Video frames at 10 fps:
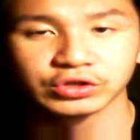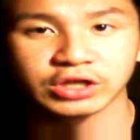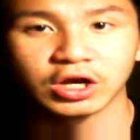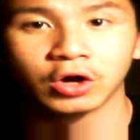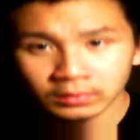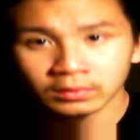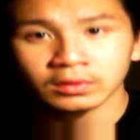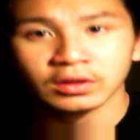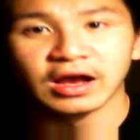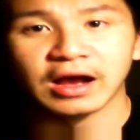so
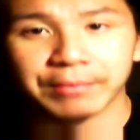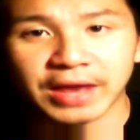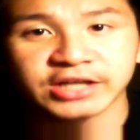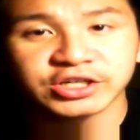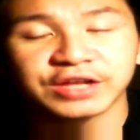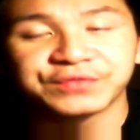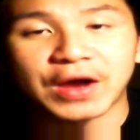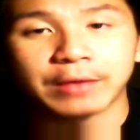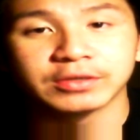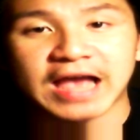Imagine if
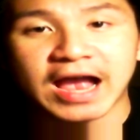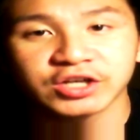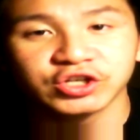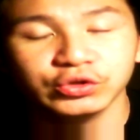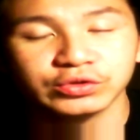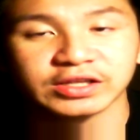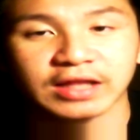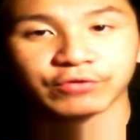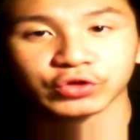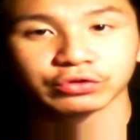I was actually using
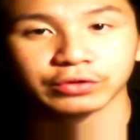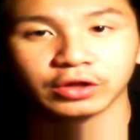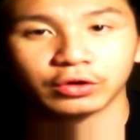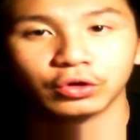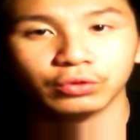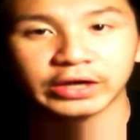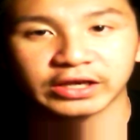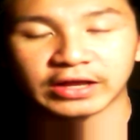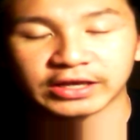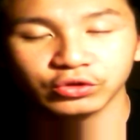level 3 the whole week.
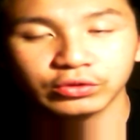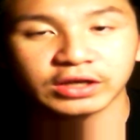Like, you can